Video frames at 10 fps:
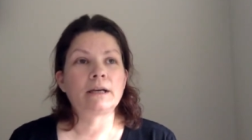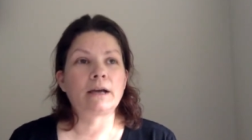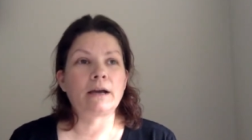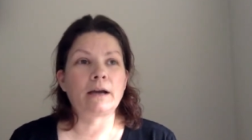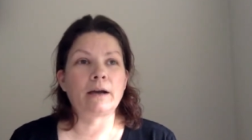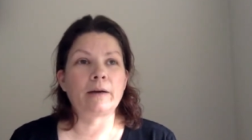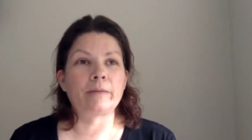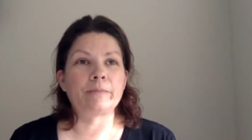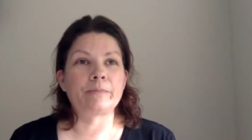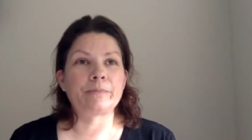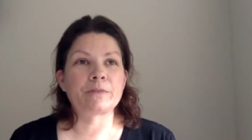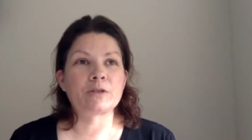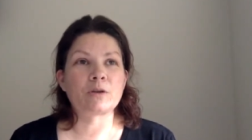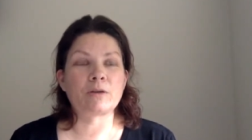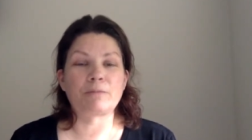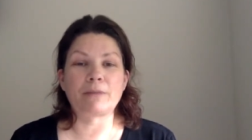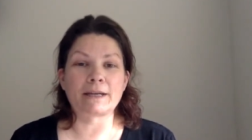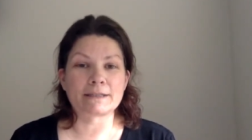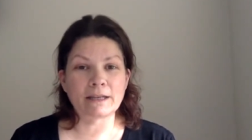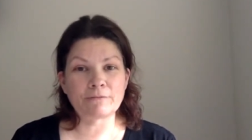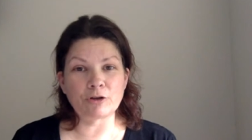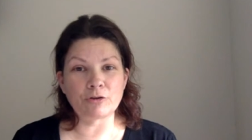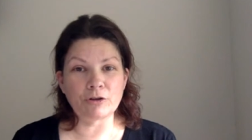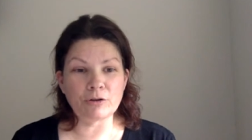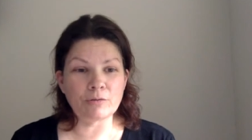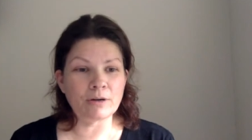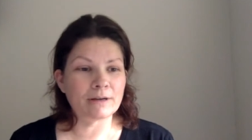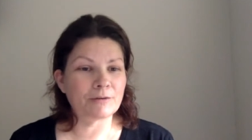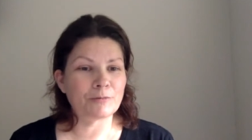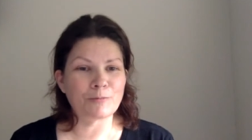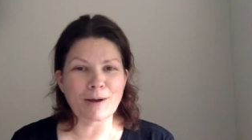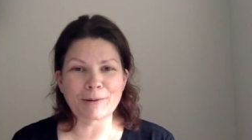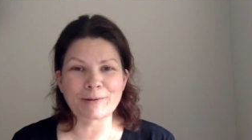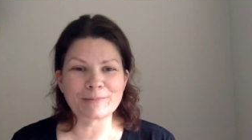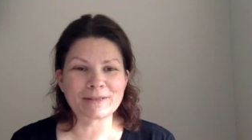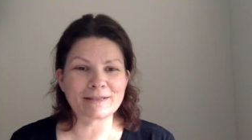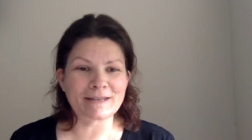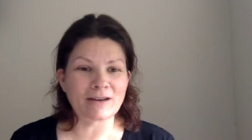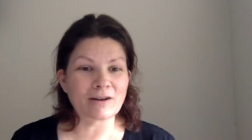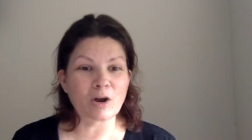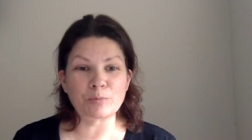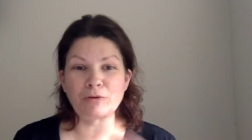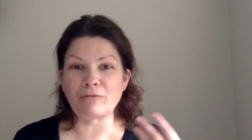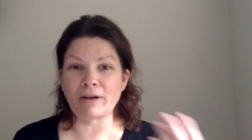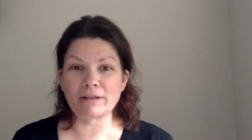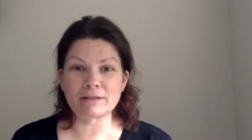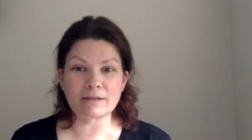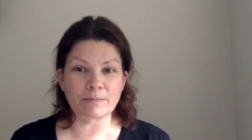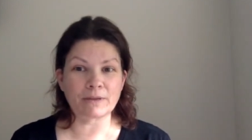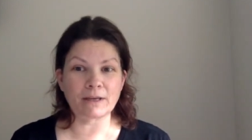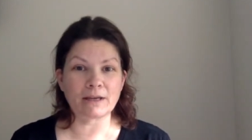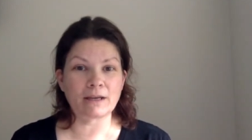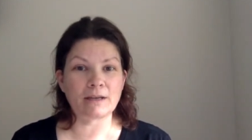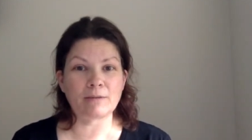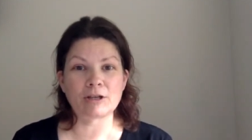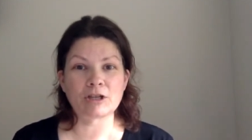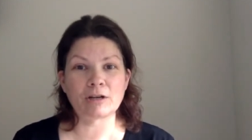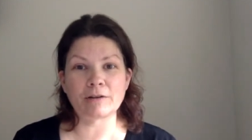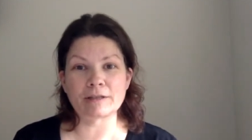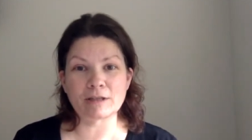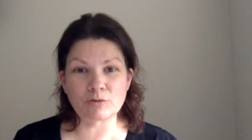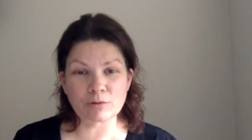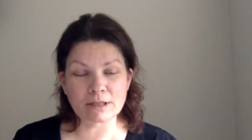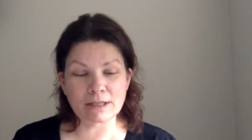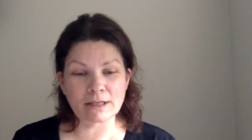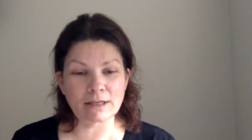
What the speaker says: Like I said, if you're new, welcome. Sit down. I hope you find something in my channel that's interesting.